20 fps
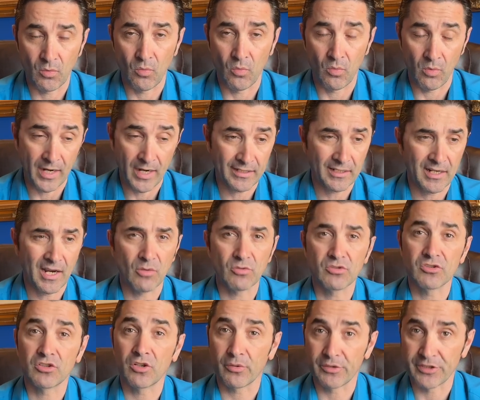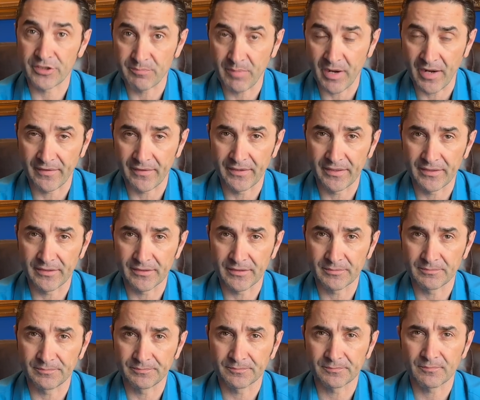White House correspondent,
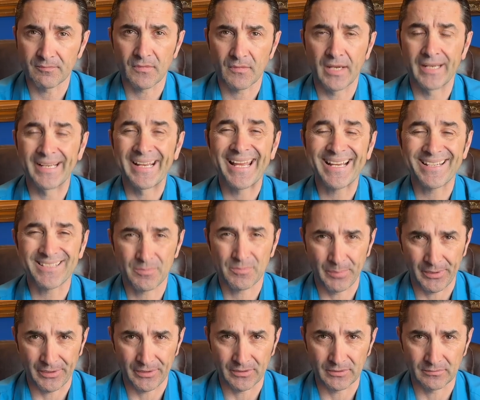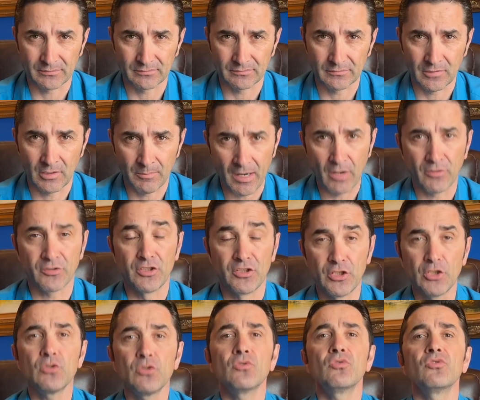an expert about
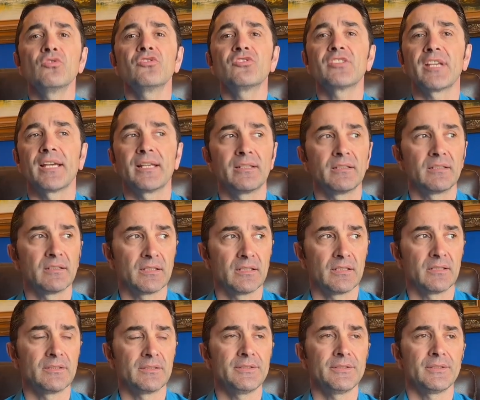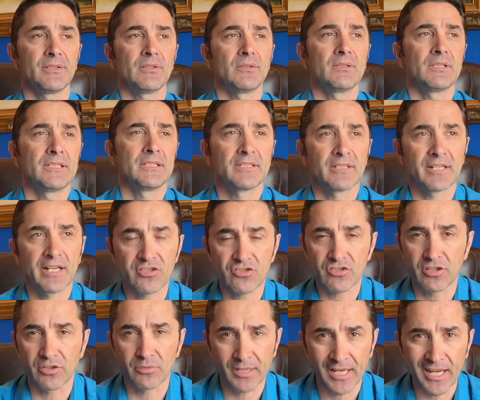news and uh, you know
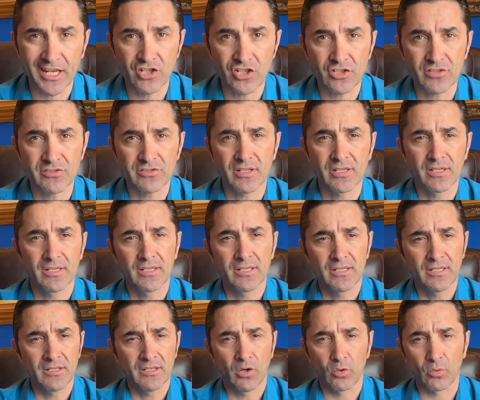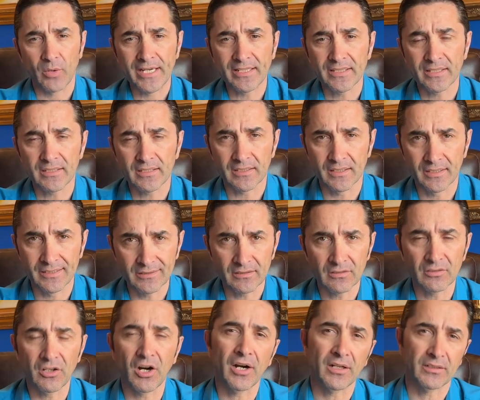international relations, writing a
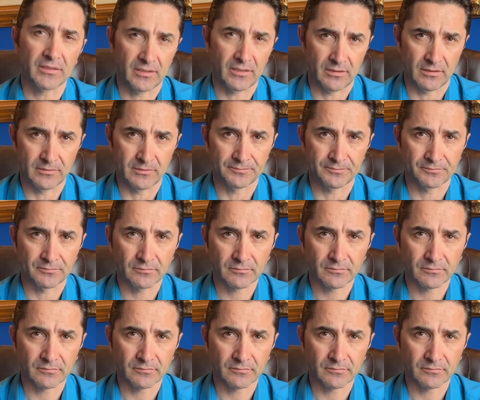little article